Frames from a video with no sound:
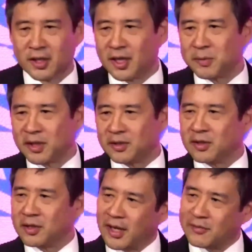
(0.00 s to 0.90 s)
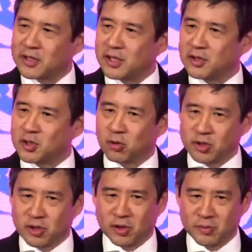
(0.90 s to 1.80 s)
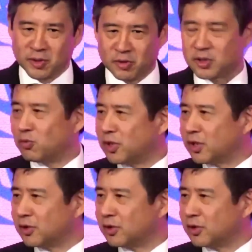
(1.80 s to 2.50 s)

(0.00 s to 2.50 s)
I mean, obviously, in the short term, you just want to